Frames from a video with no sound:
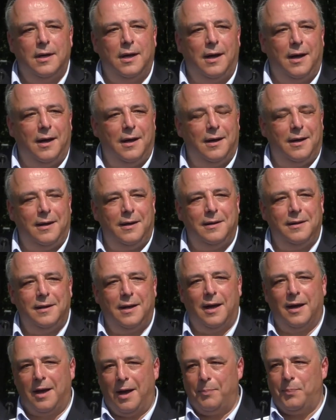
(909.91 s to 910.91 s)
uh,
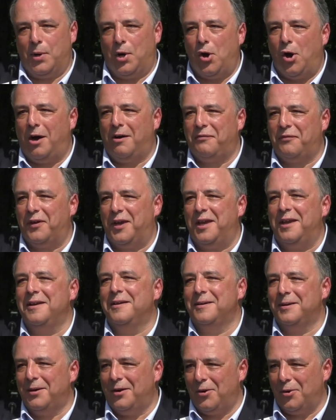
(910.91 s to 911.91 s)
a cup of coffee,
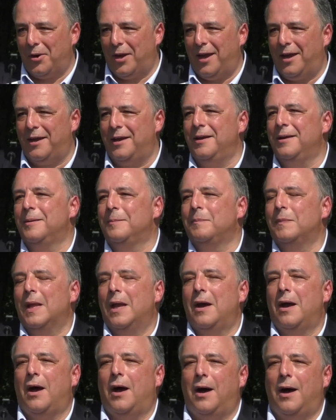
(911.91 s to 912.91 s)
okay?
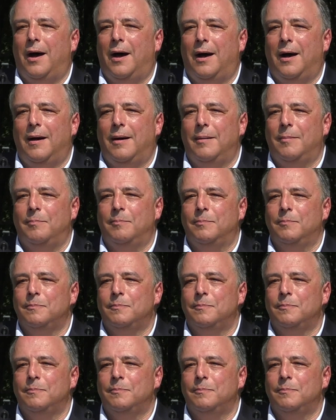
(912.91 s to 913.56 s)
Um,